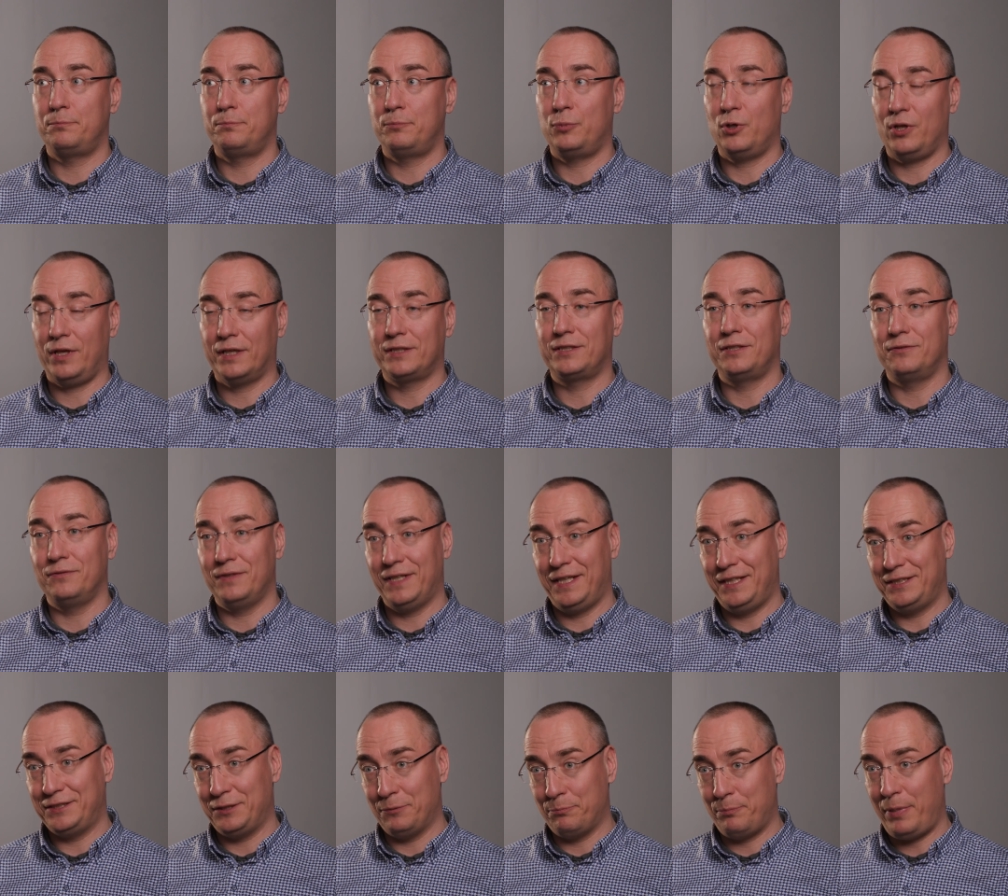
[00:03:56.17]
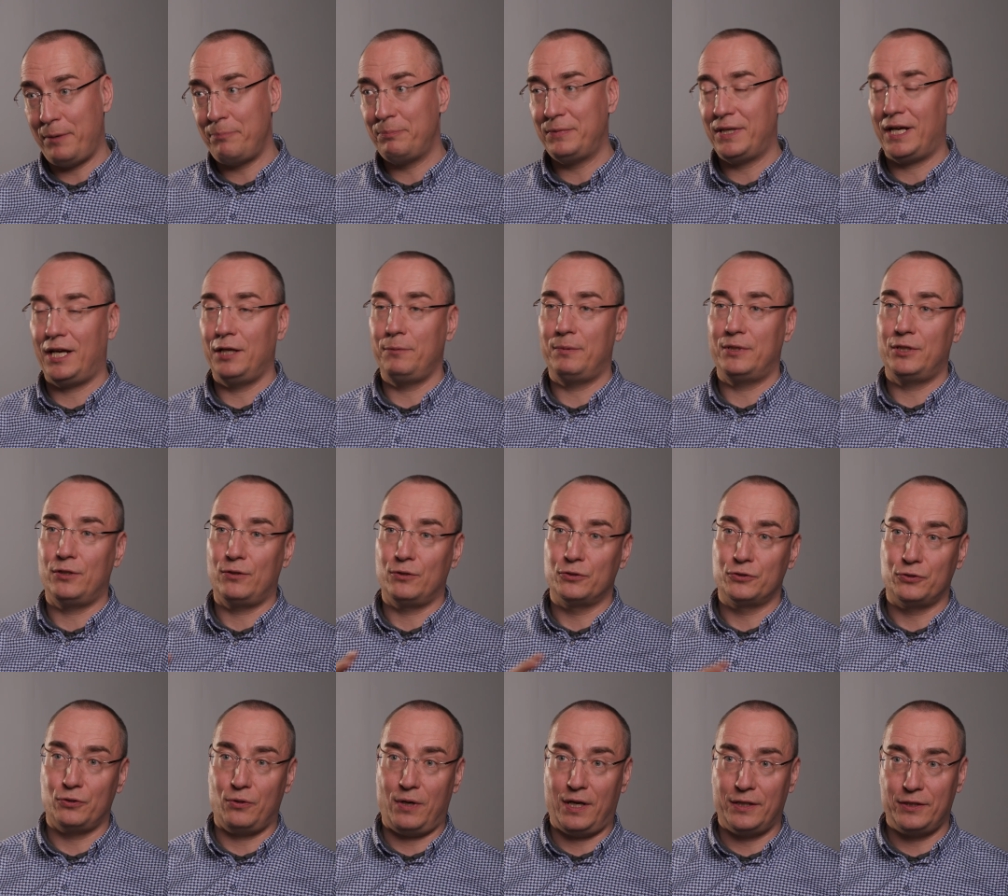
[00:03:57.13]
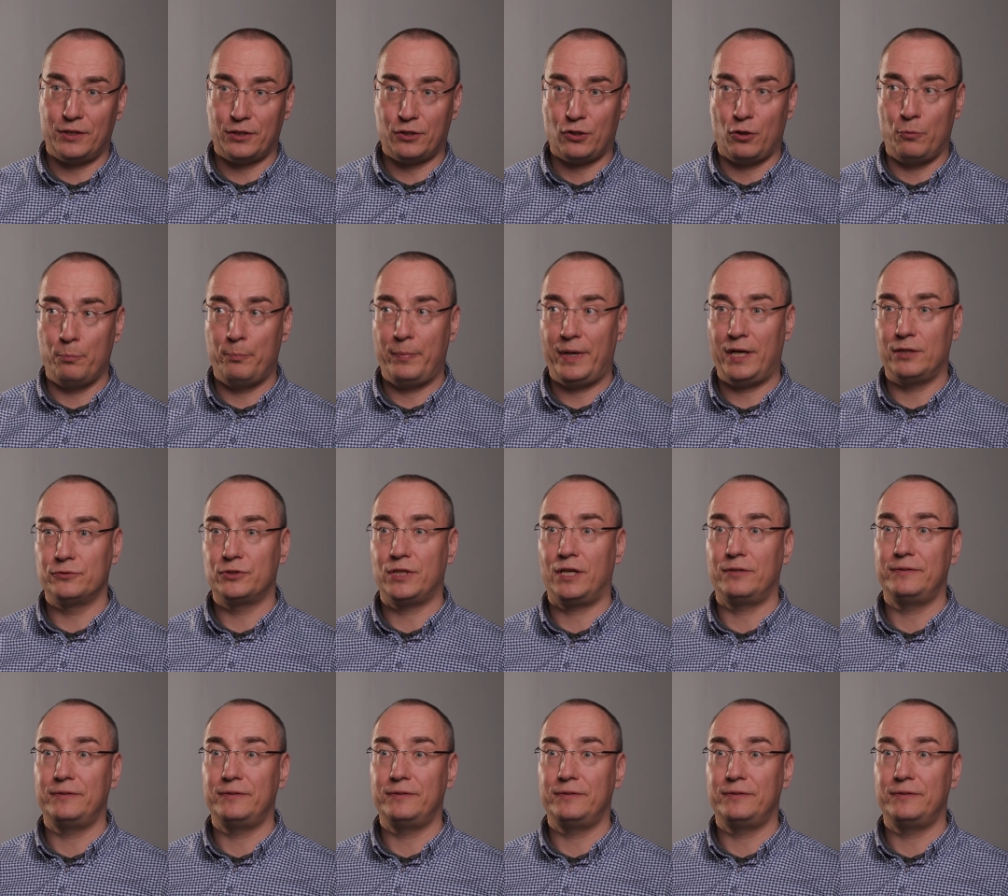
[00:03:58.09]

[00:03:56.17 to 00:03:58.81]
prolactin-releasing peptide, but also other compounds,